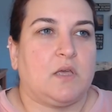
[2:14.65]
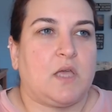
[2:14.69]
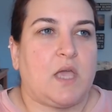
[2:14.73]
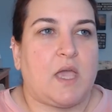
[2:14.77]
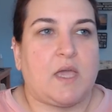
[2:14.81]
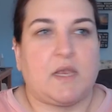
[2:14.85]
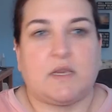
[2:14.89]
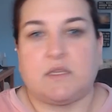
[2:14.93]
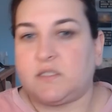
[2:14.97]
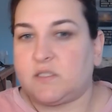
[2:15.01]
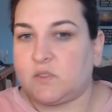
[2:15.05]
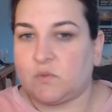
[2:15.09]

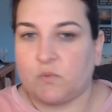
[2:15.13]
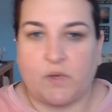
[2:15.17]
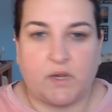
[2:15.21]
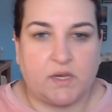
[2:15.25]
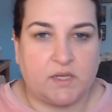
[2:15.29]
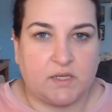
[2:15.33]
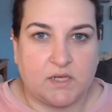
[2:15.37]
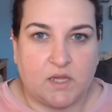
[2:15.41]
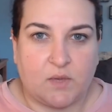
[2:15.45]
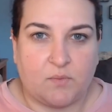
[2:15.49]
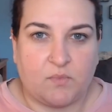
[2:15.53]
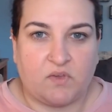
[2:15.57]
and it's
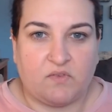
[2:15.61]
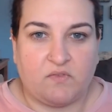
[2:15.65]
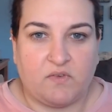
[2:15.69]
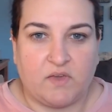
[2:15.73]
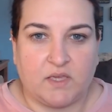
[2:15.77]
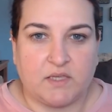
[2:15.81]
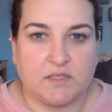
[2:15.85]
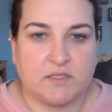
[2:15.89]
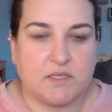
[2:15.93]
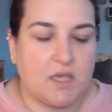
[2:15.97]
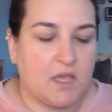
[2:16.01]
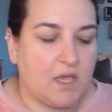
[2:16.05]
sweating down my
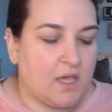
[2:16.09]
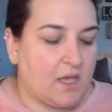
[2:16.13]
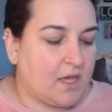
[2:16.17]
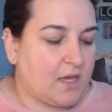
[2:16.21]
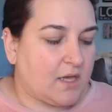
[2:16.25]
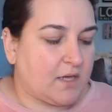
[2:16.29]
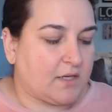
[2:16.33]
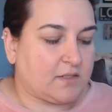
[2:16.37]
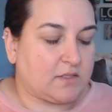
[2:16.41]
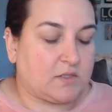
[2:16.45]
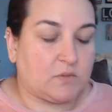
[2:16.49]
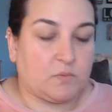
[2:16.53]
face,
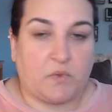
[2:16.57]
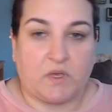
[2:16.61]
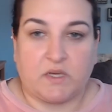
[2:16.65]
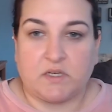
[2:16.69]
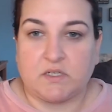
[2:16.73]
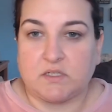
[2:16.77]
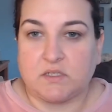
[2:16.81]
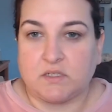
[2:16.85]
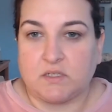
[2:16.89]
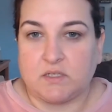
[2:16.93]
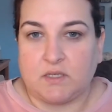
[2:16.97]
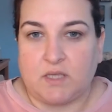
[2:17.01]

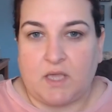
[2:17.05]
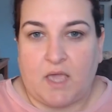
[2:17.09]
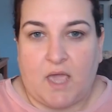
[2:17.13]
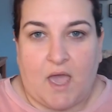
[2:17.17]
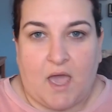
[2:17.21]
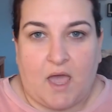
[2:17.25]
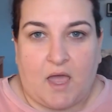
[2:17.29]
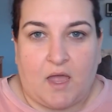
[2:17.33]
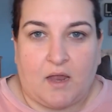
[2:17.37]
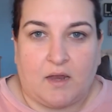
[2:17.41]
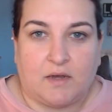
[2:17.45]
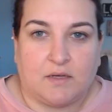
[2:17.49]
especially
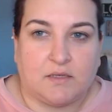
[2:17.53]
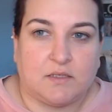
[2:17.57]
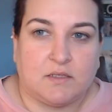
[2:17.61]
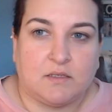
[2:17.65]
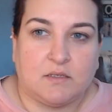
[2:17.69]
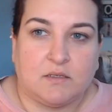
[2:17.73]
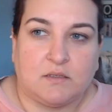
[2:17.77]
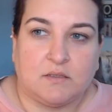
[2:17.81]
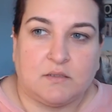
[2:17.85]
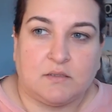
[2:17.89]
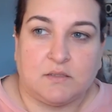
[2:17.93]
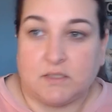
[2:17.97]

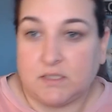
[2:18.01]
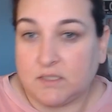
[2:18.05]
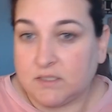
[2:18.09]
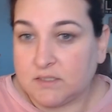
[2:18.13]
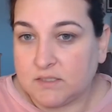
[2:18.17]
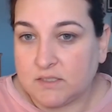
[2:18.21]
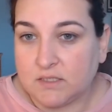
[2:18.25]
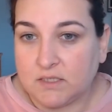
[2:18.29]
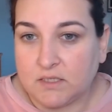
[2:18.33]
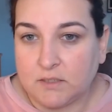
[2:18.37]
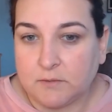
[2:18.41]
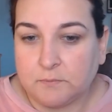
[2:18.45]
at
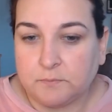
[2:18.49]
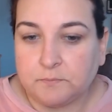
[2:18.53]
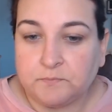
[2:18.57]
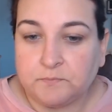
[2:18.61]
Disney.